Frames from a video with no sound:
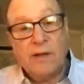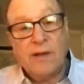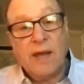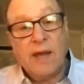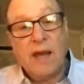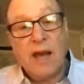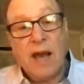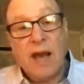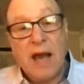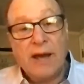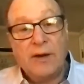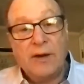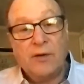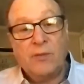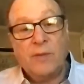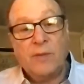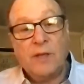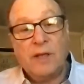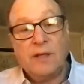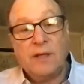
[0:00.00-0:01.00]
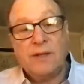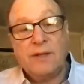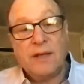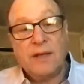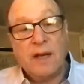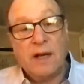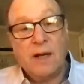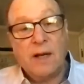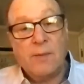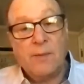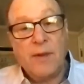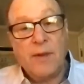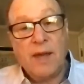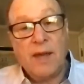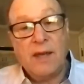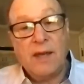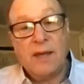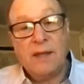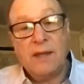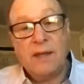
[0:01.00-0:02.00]
They hired me to set up
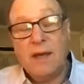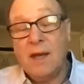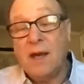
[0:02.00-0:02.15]
a